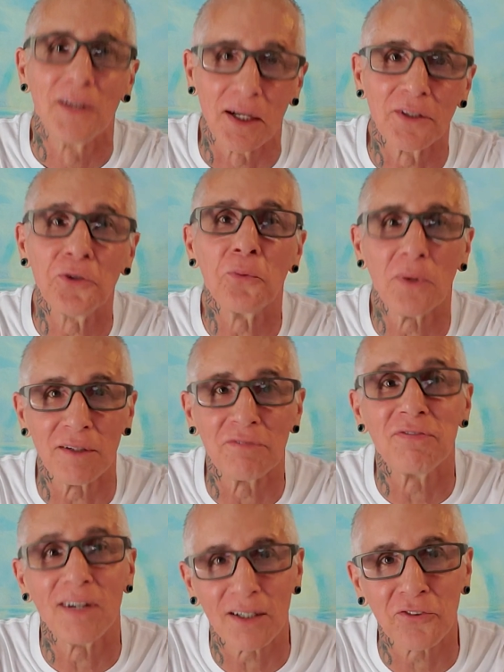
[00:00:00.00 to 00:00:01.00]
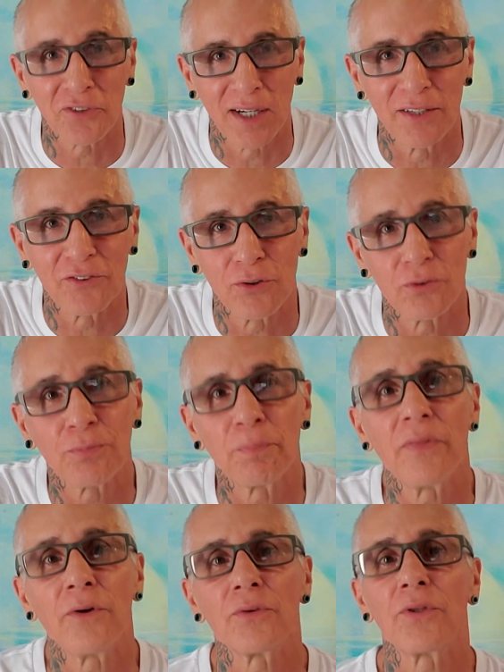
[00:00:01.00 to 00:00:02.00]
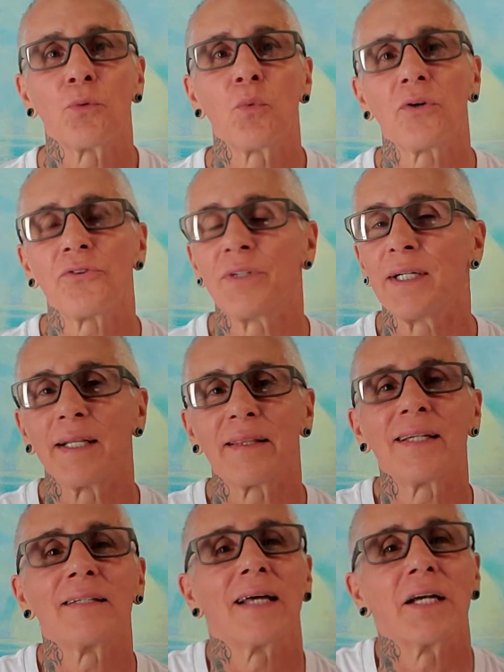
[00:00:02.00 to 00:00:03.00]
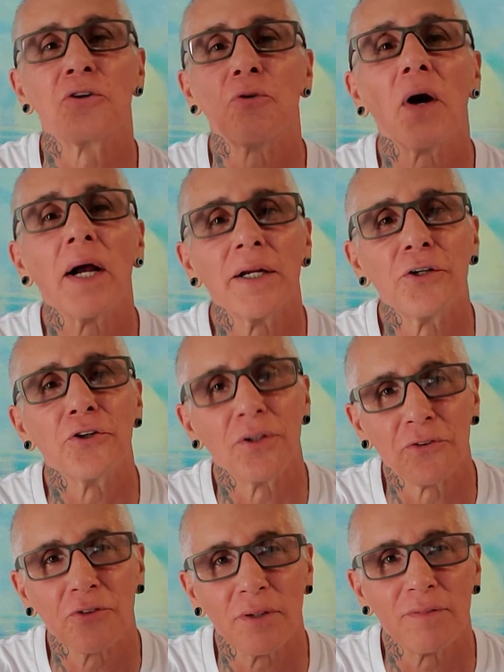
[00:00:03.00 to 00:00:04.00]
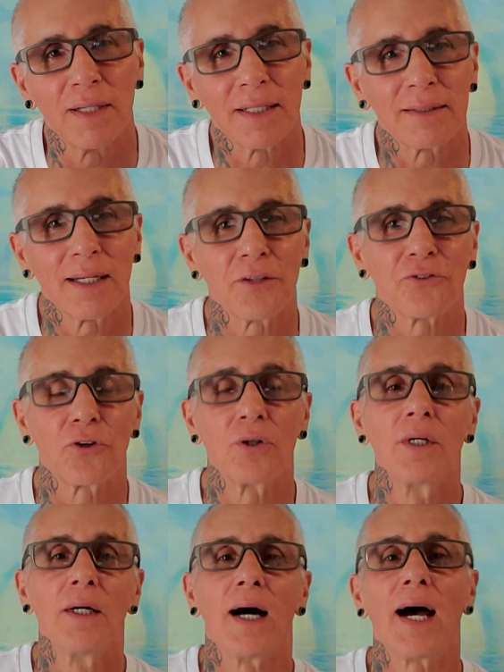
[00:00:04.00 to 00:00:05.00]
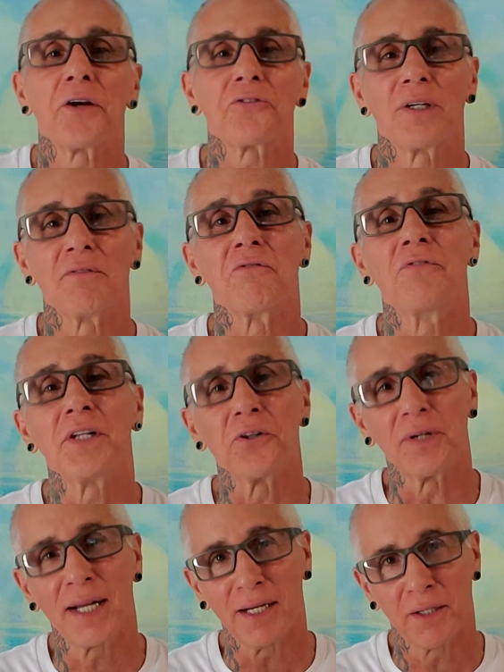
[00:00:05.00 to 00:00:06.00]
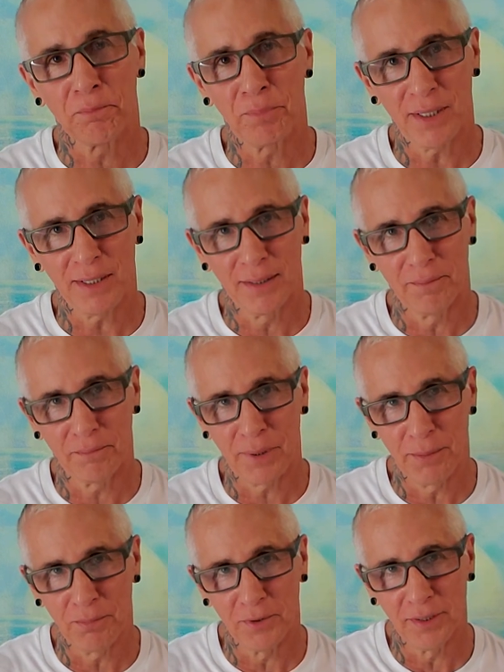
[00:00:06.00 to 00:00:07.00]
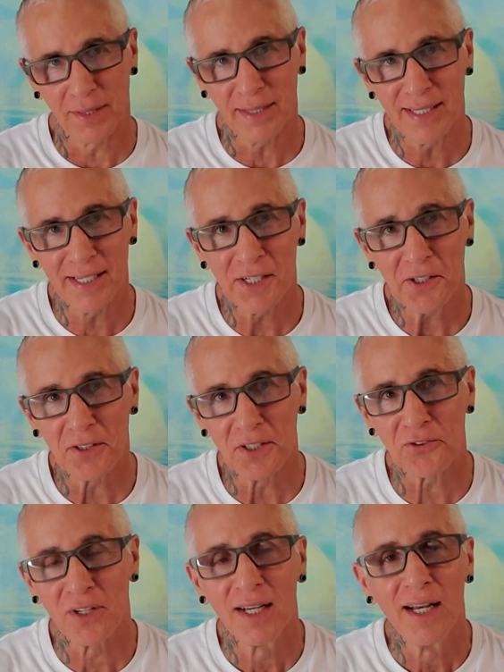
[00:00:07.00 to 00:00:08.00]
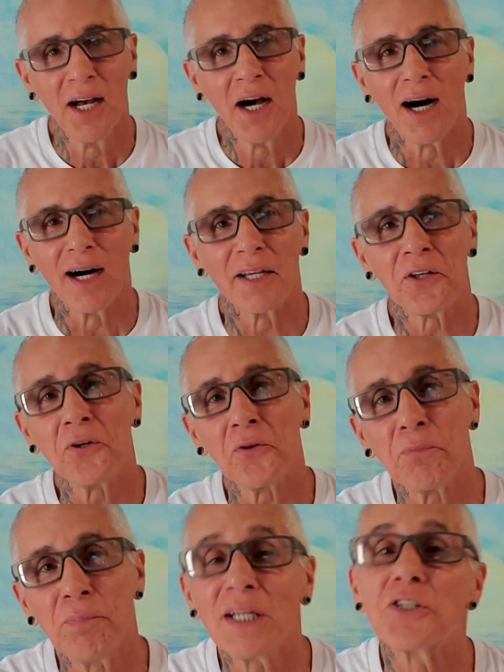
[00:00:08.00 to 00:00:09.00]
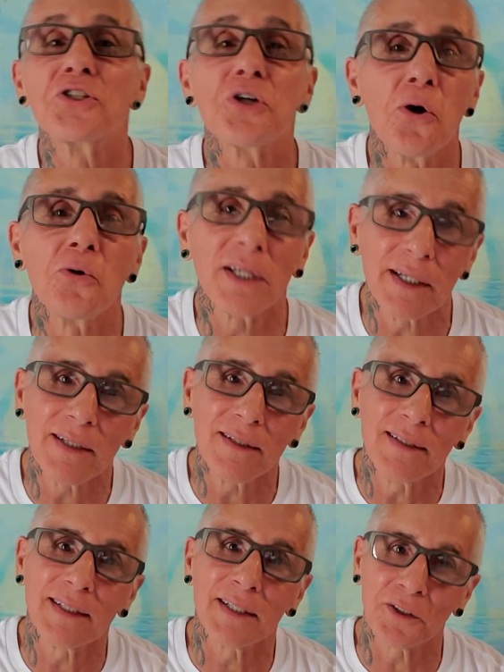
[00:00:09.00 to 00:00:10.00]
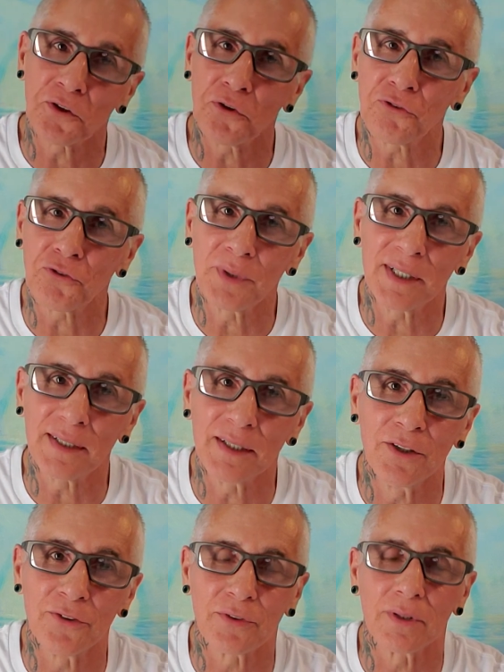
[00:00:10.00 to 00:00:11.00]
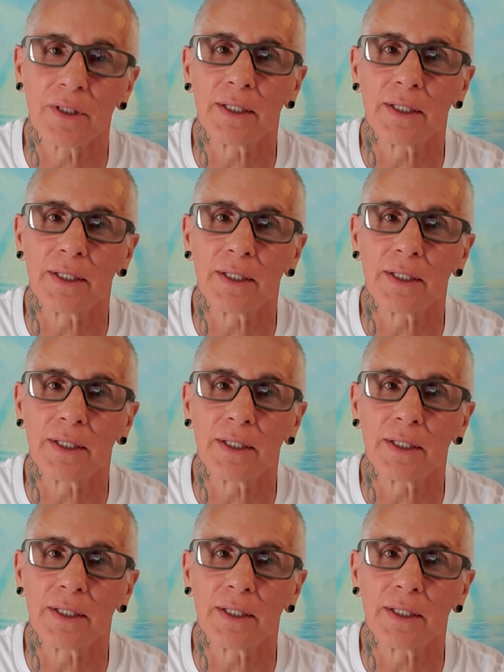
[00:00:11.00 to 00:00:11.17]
you want to fuck sites. So there wasn't anything like Grindr and stuff like that. So I actually have a video on how to pick up people. And the thing here is, the big joke here in Costa Rica is